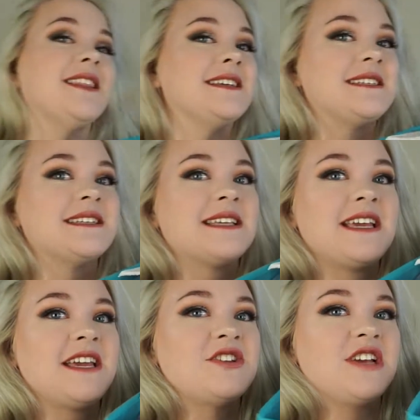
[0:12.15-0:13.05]
This is
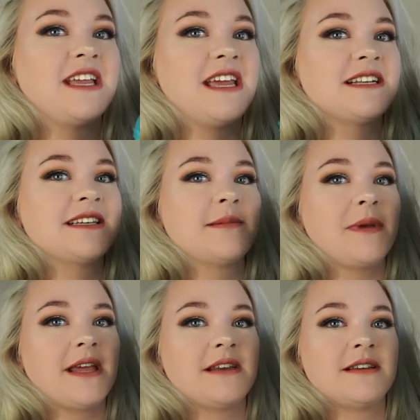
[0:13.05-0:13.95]
like a gigantic
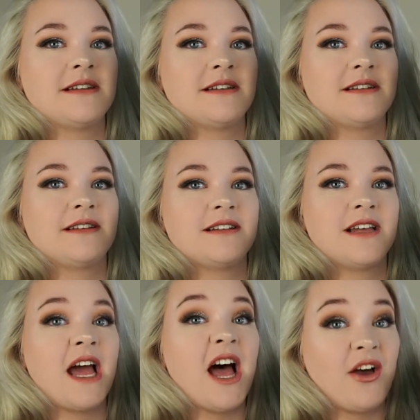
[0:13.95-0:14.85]
bin
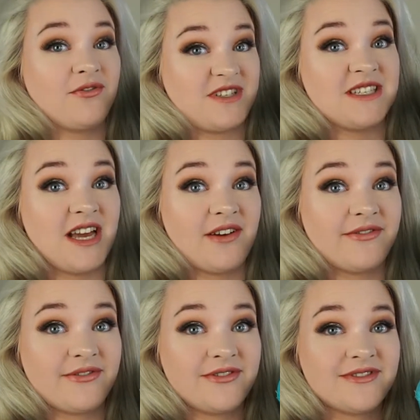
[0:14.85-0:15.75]
of
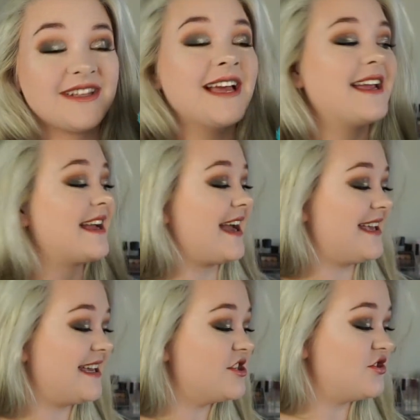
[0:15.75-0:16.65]
stuff. Like, I
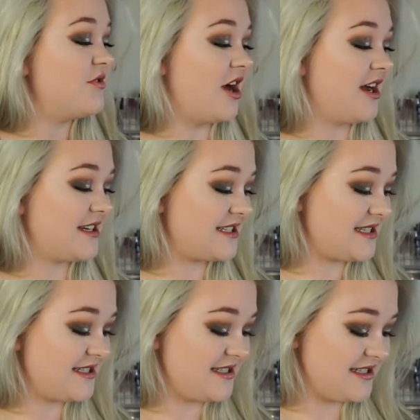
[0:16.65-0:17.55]
kid you not.
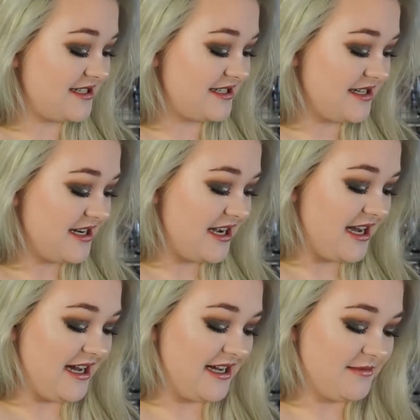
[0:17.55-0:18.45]

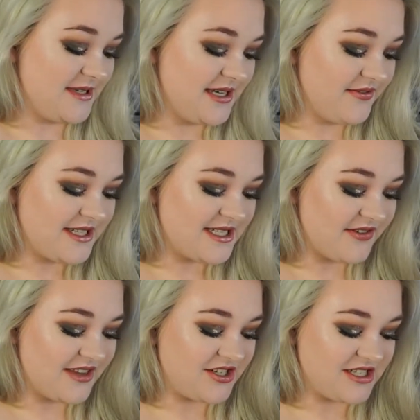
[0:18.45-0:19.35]
Some of it's
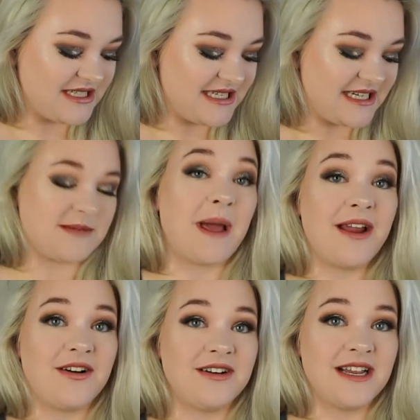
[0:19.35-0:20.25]
stuff that just
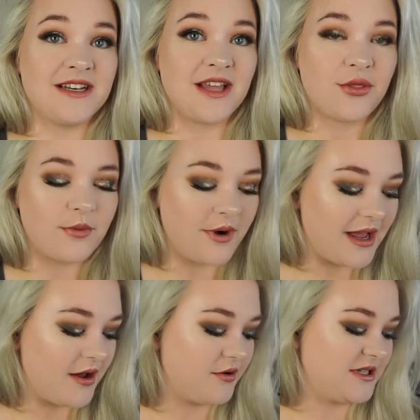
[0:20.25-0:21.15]
expired and had to get thrown
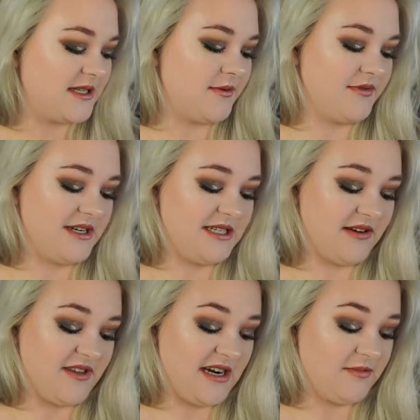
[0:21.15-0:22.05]
out. Some of it is
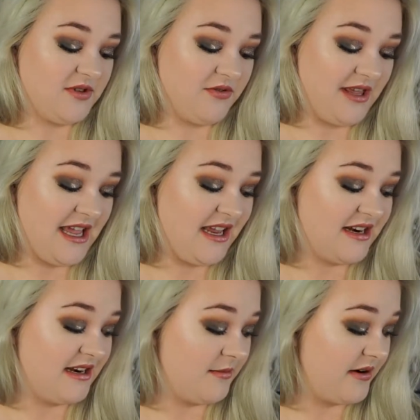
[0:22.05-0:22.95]
stuff that I absolutely
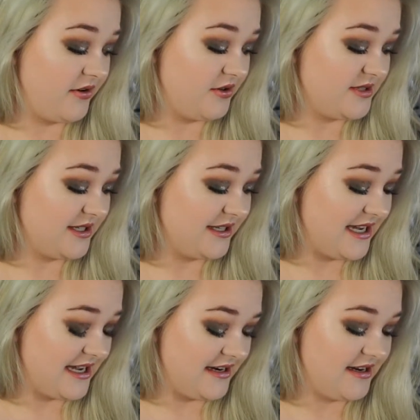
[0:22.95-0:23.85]
hated and I'm never using
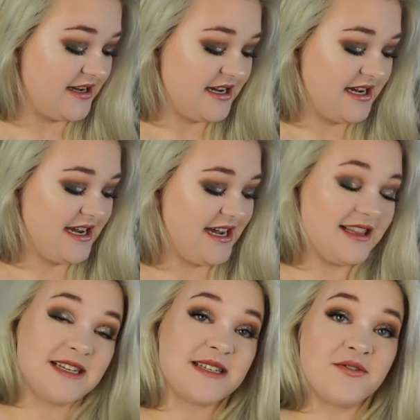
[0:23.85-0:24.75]
again.
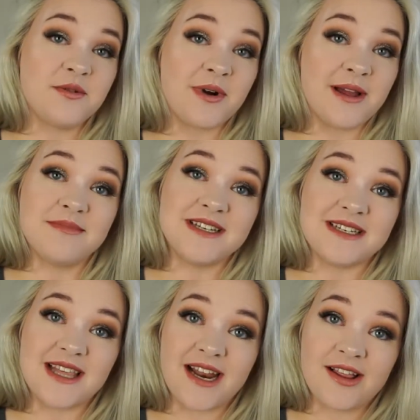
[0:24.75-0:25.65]
And then some of them are
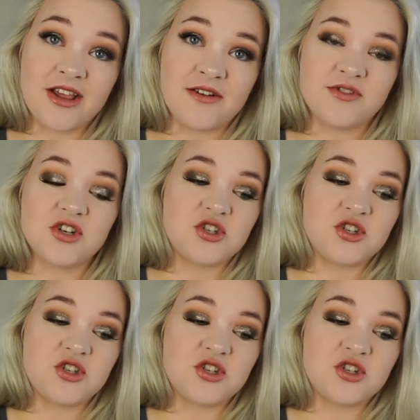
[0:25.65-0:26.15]
empties that I loved.